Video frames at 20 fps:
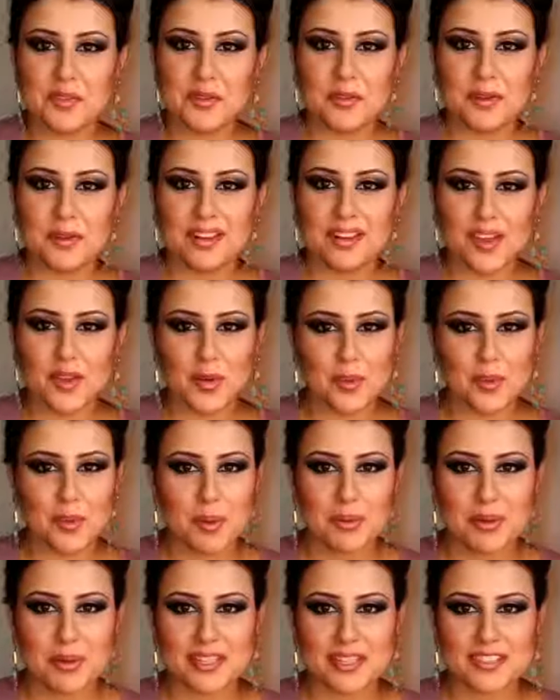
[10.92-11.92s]
Hi everyone, I hope
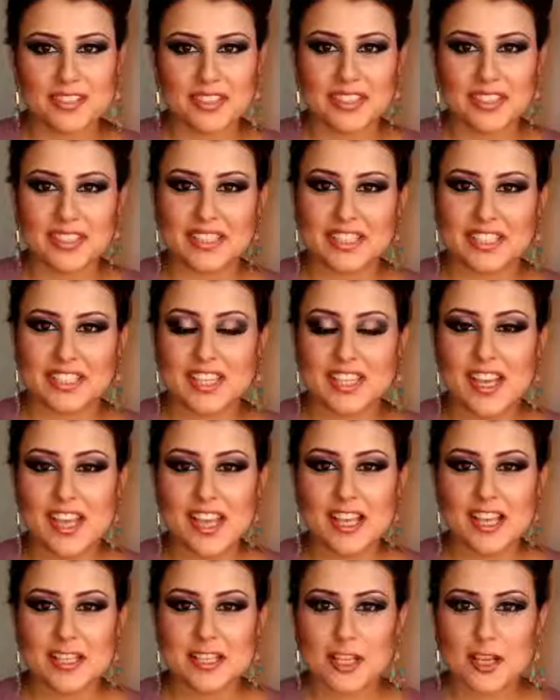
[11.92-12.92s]
everybody's doing good.
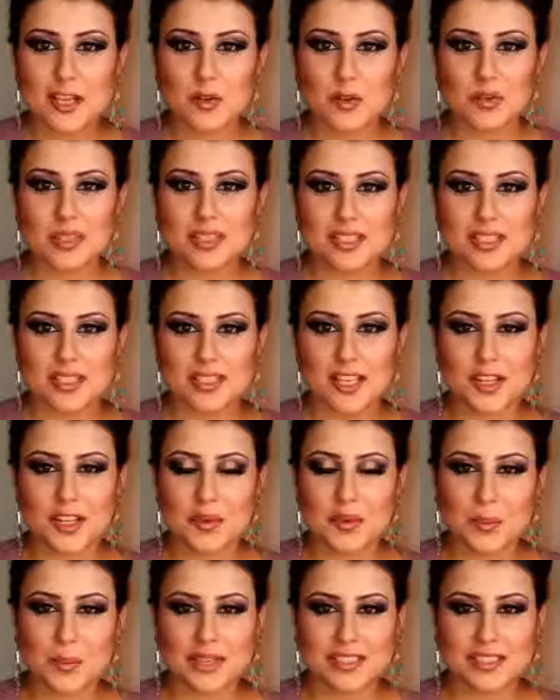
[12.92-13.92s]
So this is
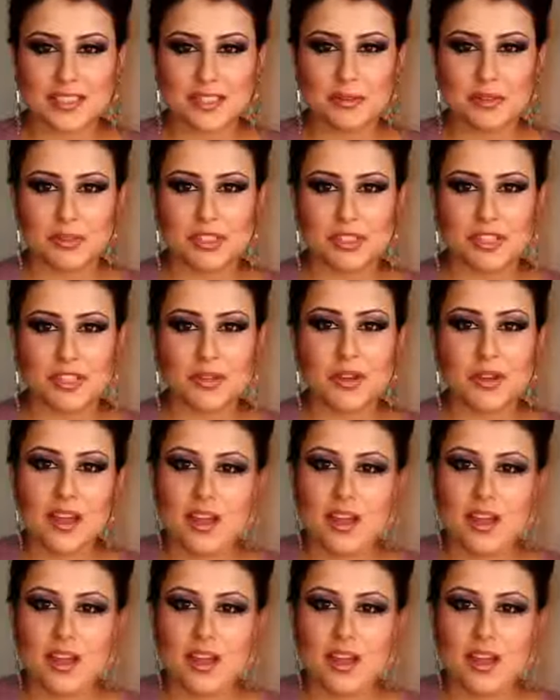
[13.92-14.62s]
a requested video.